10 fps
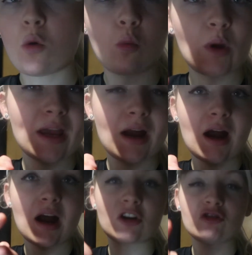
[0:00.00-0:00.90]
we
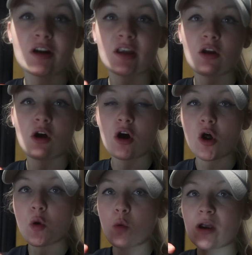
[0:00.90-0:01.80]
are cracking
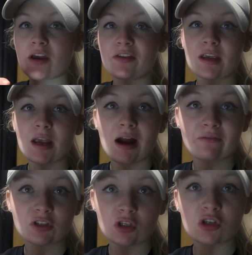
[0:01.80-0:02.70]
on with the
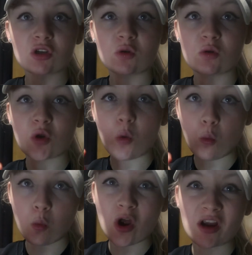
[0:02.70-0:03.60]
afternoon
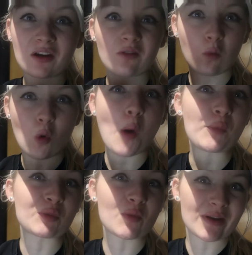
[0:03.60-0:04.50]
work.
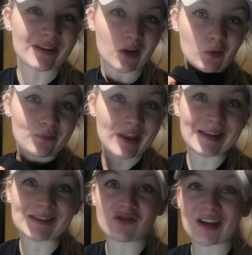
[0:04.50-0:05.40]
Warmed up a bit now,
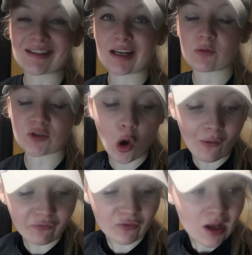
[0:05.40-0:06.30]
hence the dressing gown's
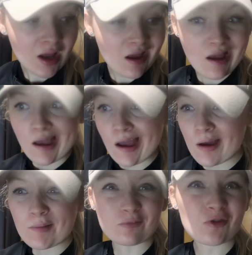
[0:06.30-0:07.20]
off.
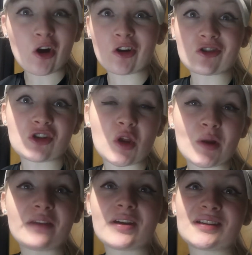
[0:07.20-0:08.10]
Not going to show you
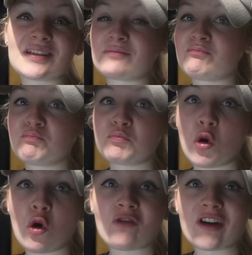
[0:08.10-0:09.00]
any of it because it's
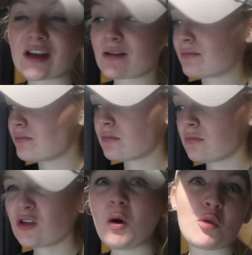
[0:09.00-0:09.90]
boring.
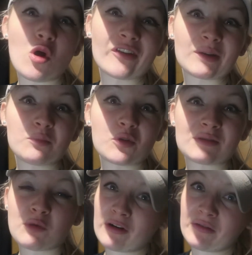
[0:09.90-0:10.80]
It's not boring, but
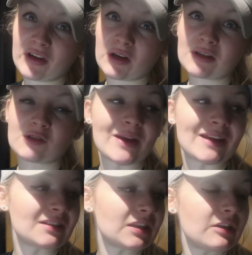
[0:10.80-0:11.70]
it's boring for you. It's just
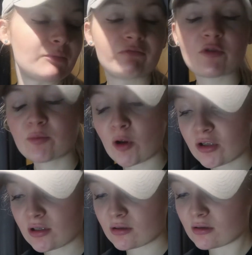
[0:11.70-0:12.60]
basically
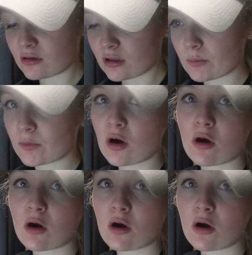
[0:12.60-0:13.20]
responding to some